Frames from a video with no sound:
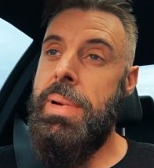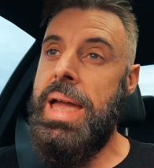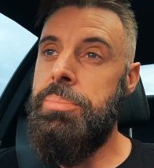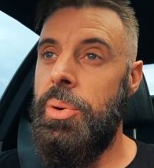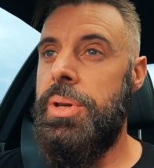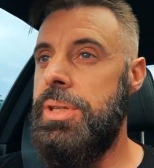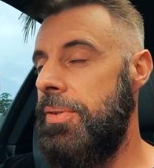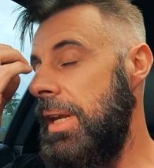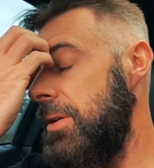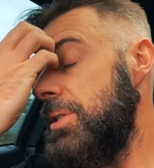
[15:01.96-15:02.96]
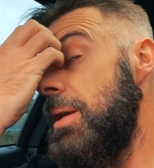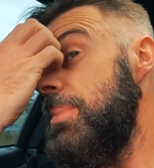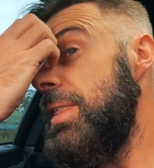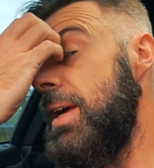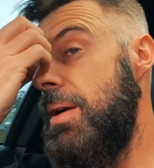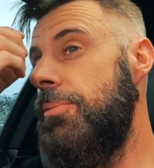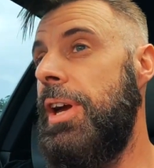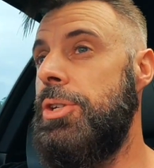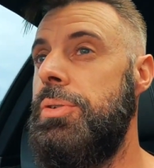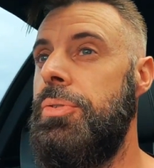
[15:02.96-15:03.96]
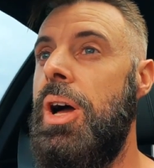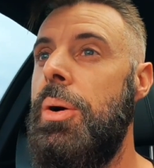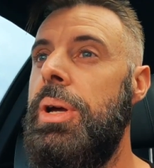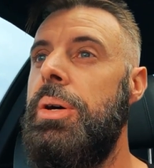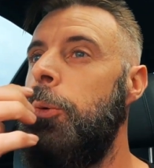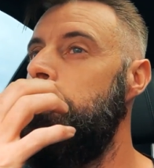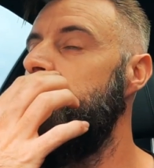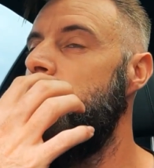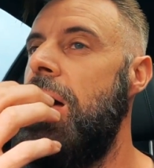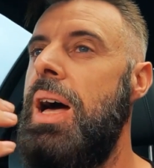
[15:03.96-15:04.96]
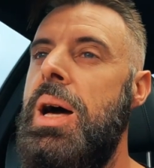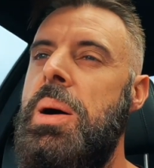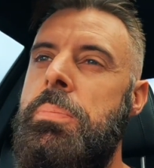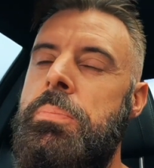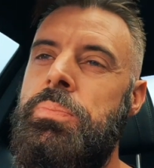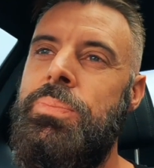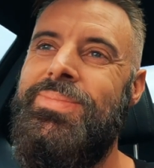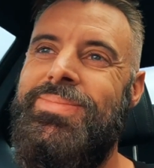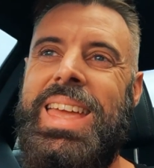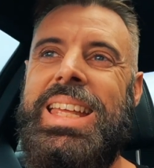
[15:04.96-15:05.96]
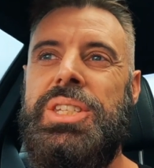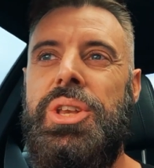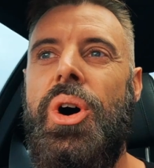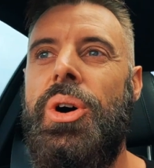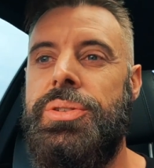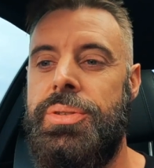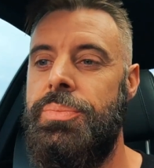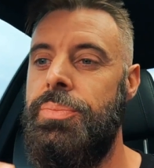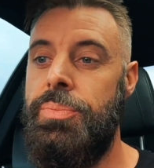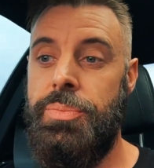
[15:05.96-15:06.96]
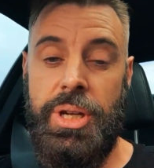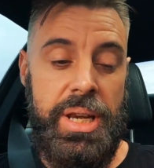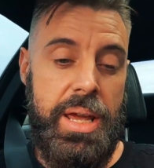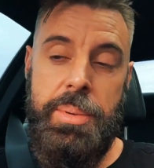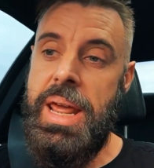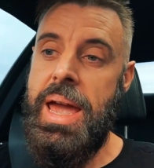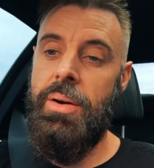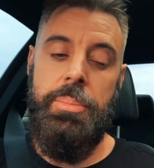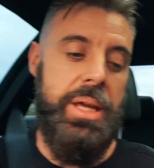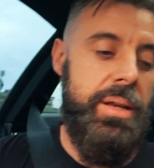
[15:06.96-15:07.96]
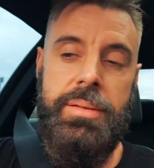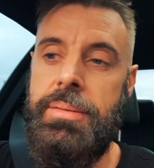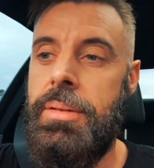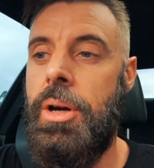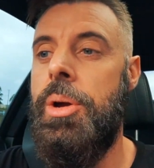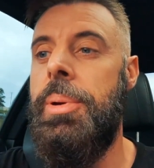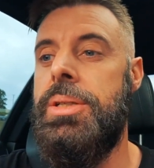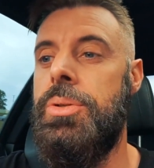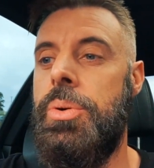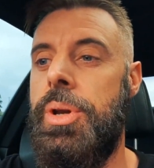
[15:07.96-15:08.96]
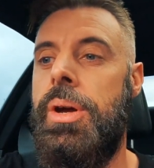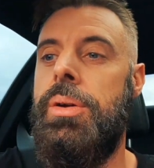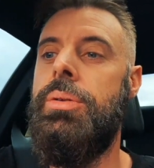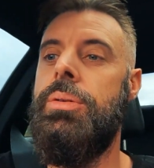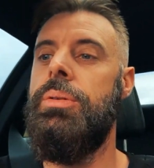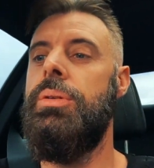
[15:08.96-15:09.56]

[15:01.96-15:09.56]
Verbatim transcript: The main point of this video is going to be that Mfactory flywheel. Um, it's not, you can hear me now. I mean, I'll go back to auto.